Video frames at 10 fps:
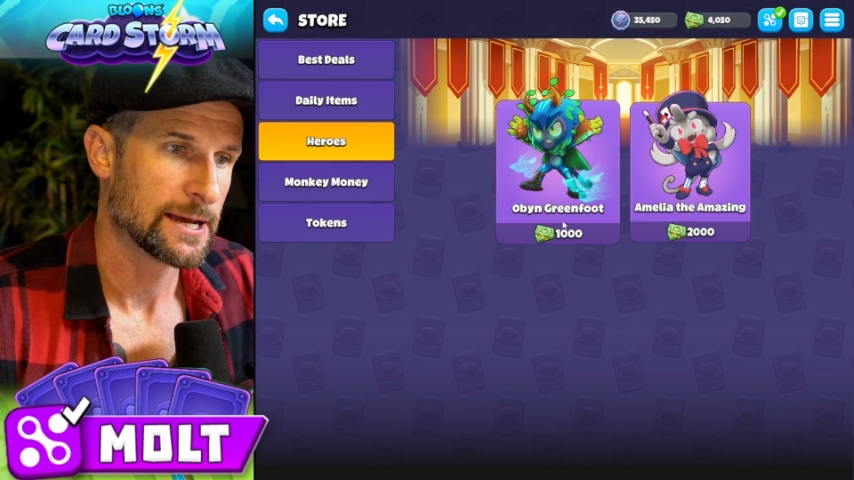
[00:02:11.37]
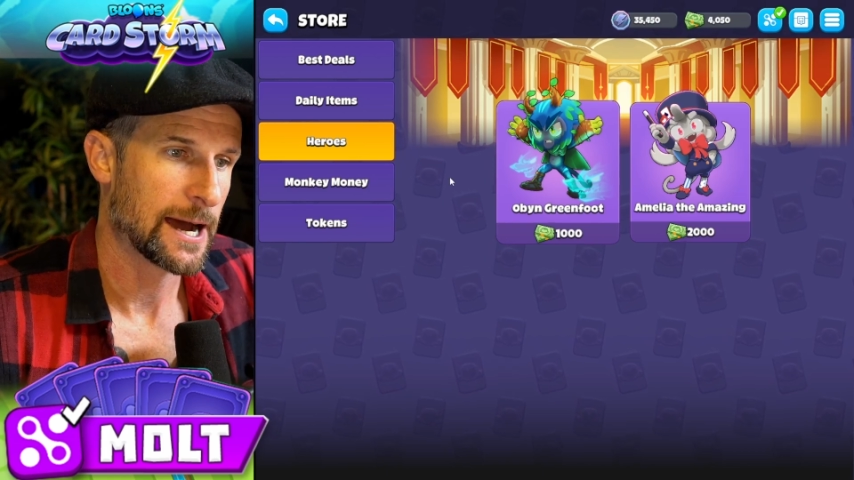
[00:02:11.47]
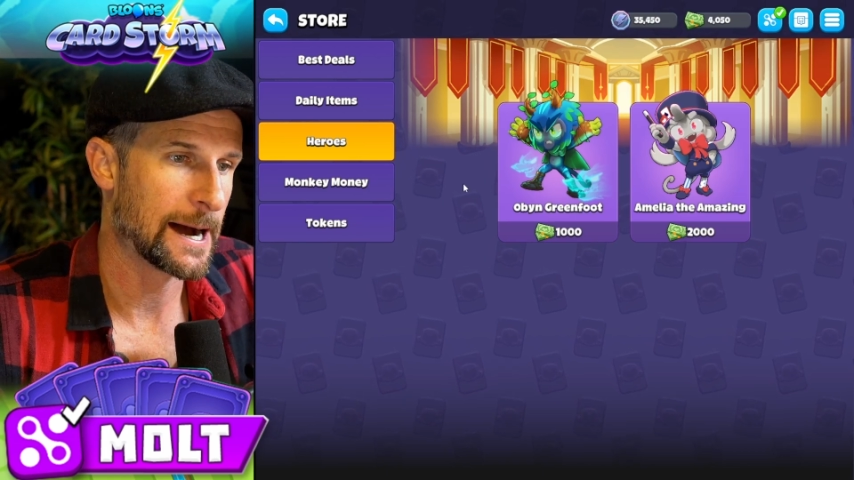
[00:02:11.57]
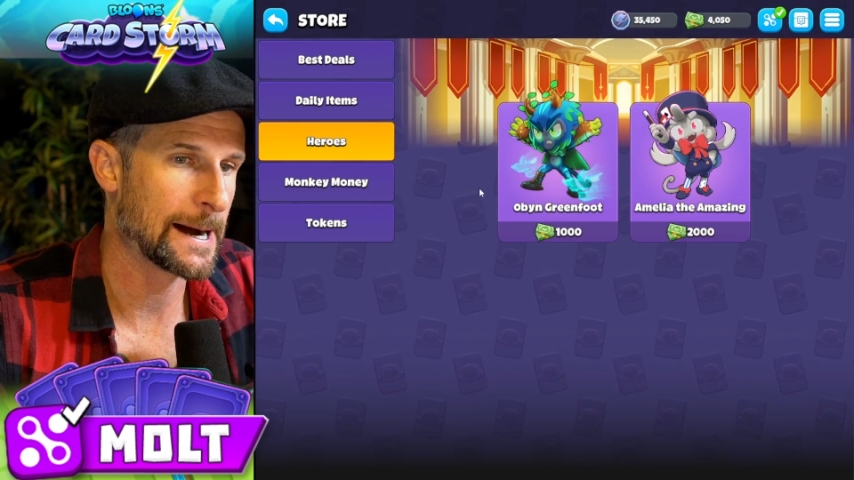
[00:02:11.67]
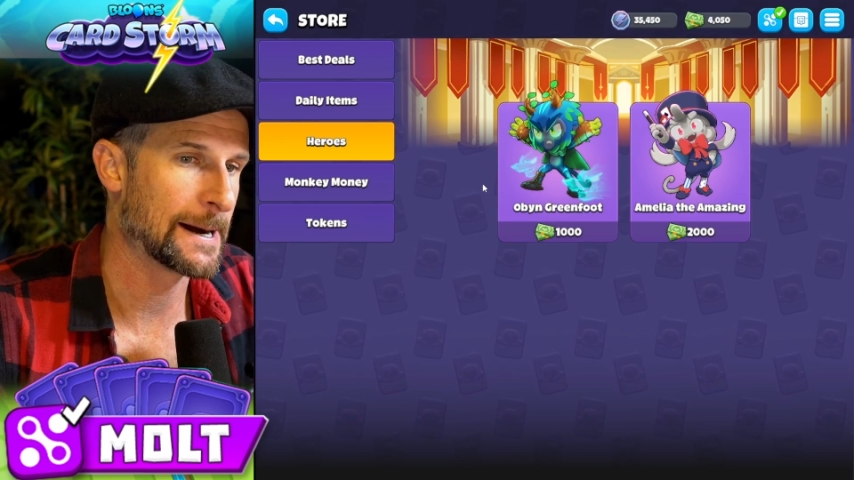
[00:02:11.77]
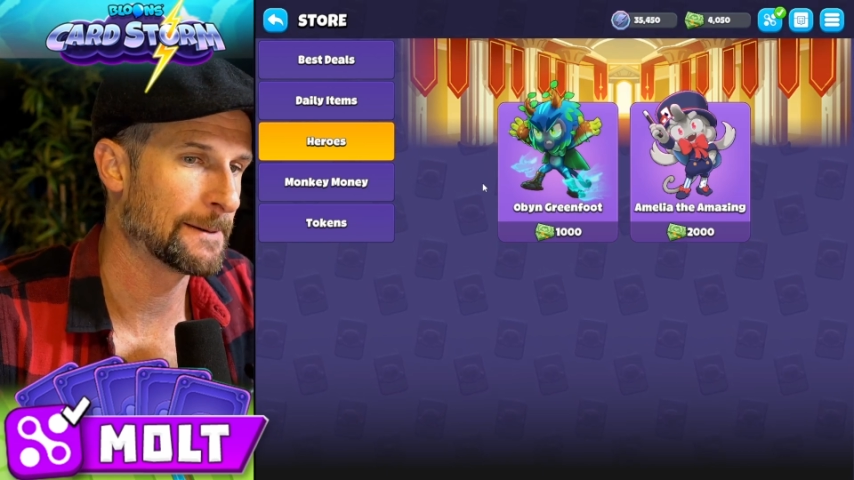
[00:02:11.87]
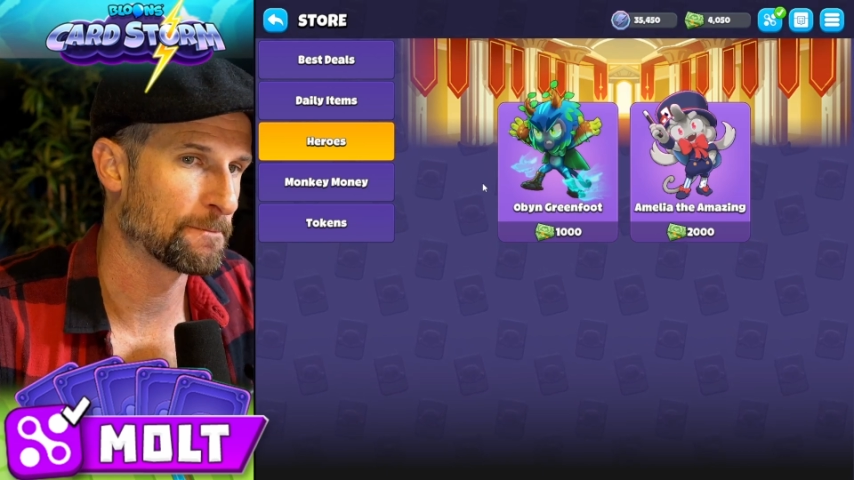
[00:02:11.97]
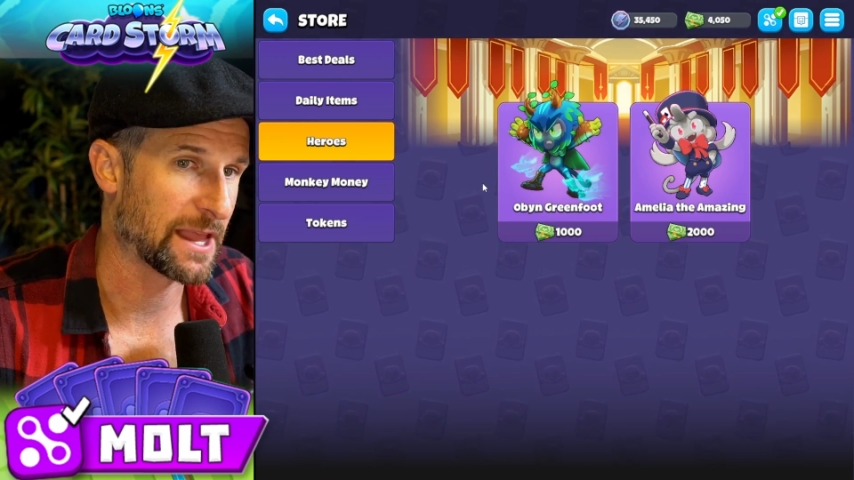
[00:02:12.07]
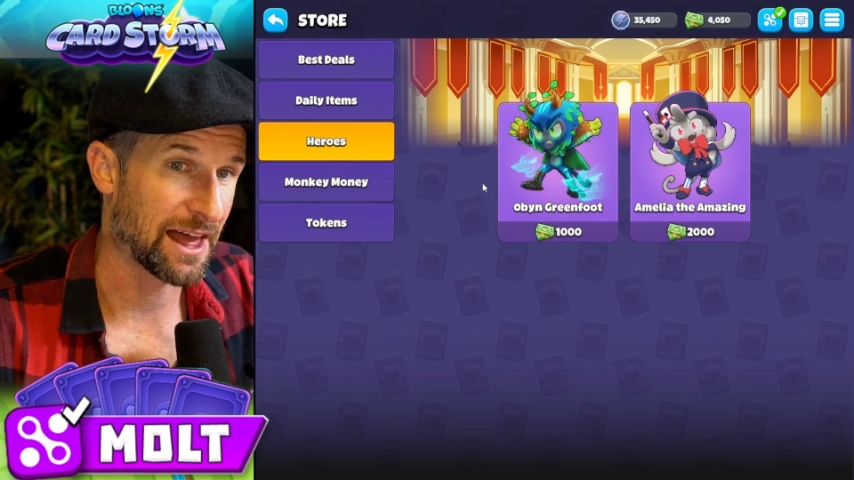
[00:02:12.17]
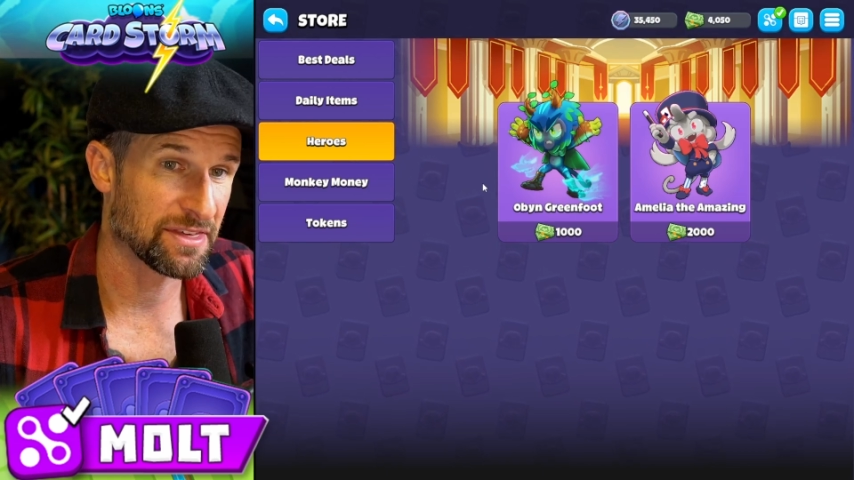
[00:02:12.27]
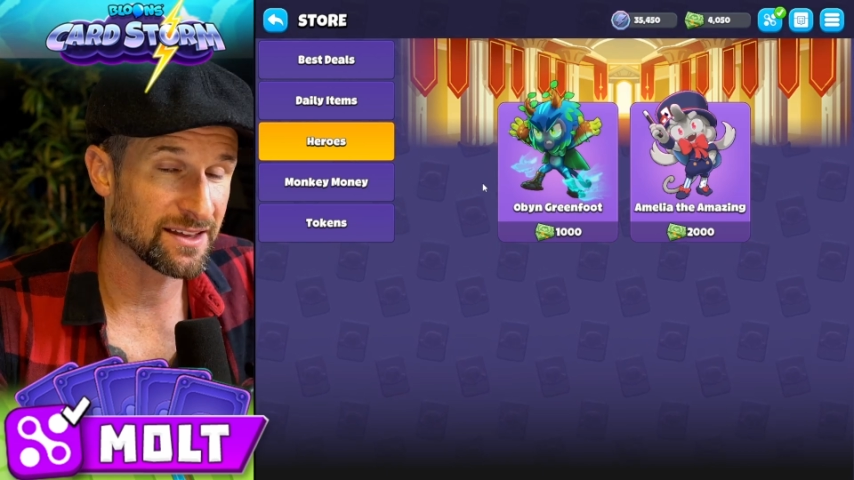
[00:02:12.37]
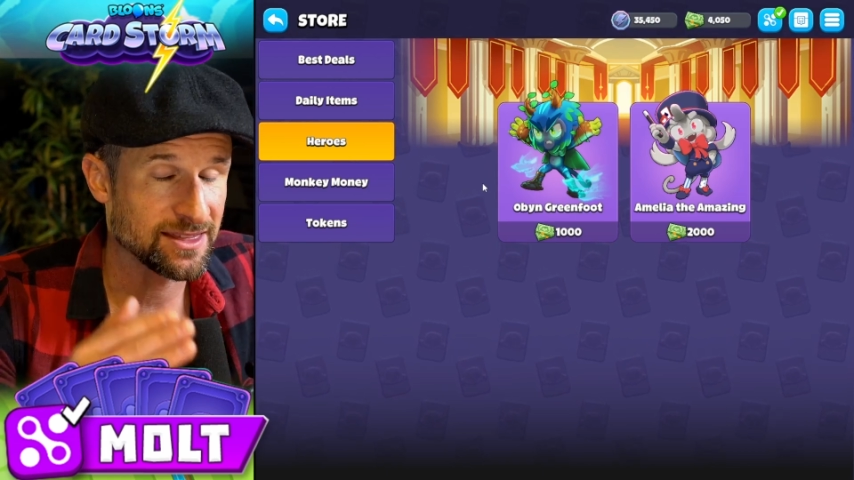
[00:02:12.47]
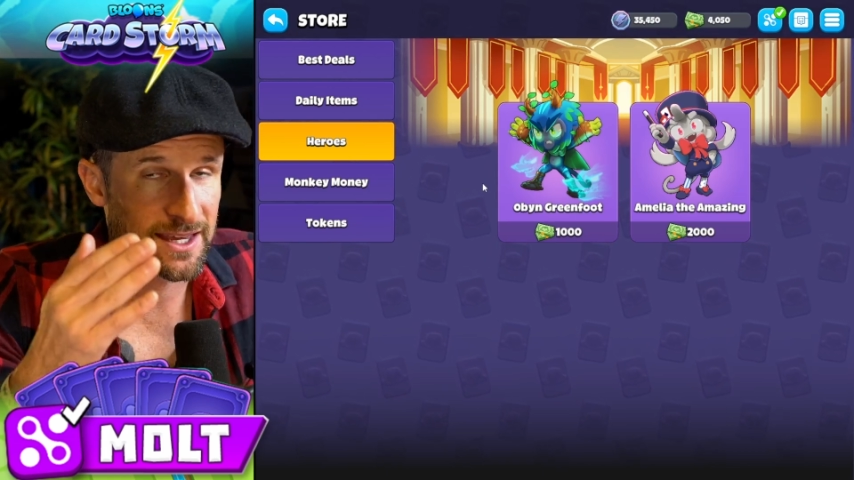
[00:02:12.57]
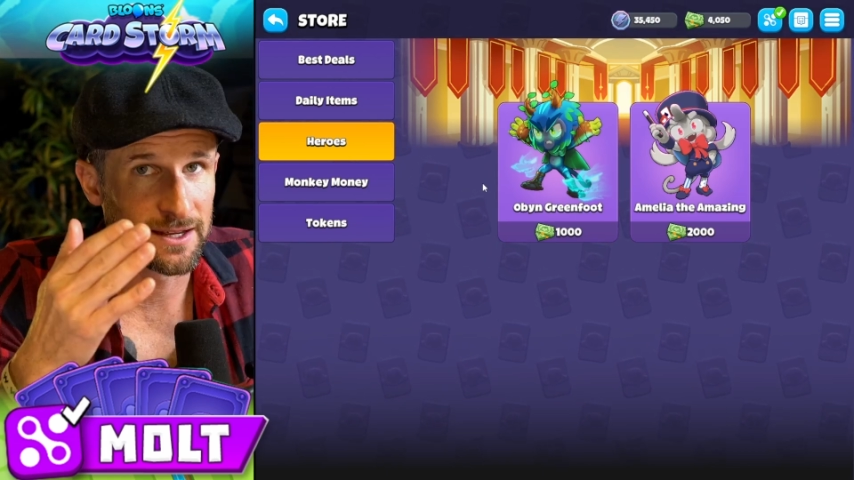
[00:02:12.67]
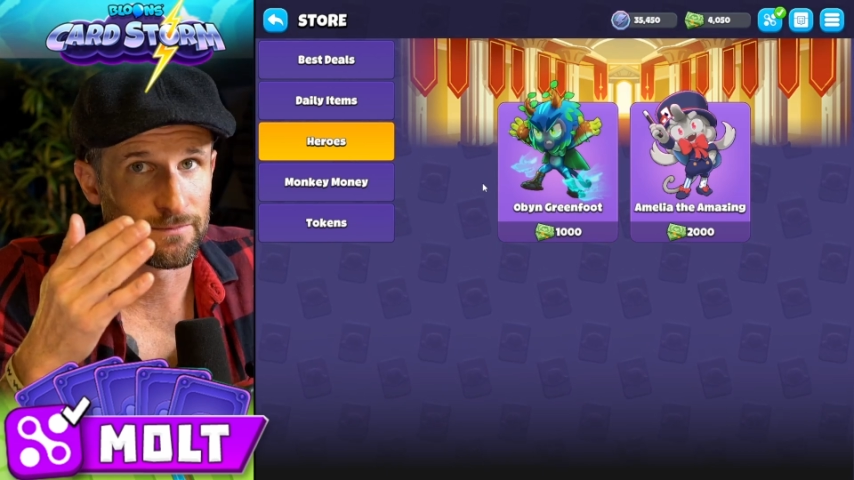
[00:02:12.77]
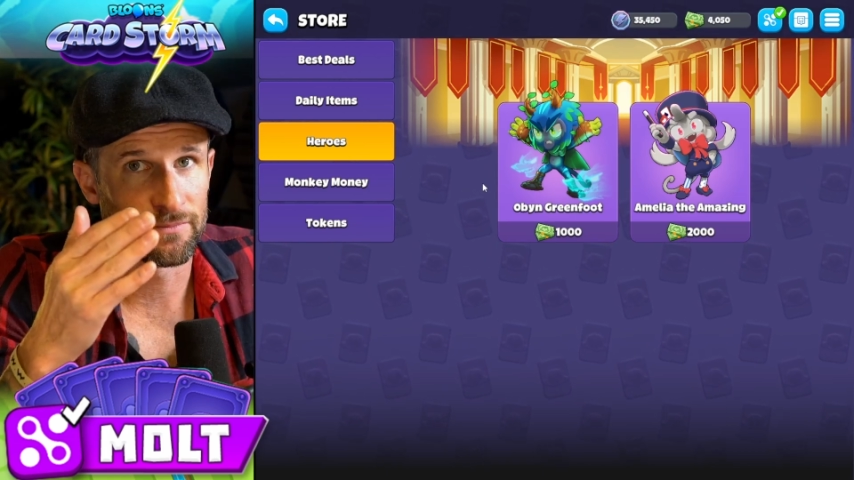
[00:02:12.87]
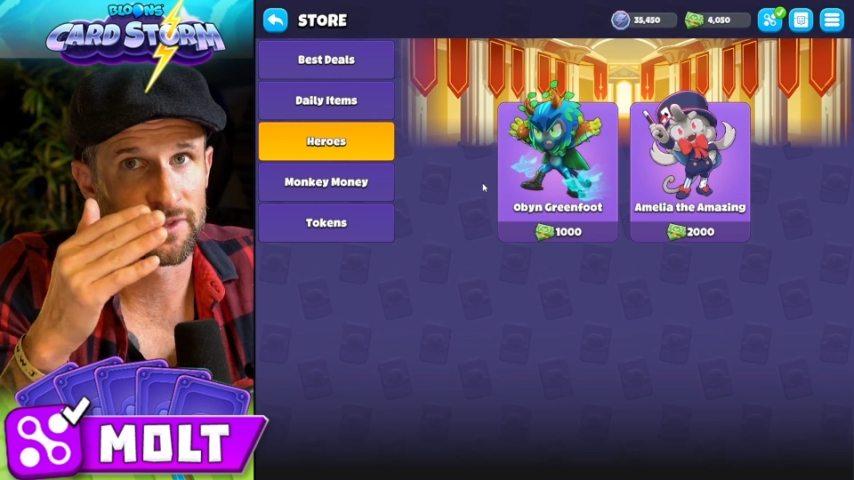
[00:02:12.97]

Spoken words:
I think that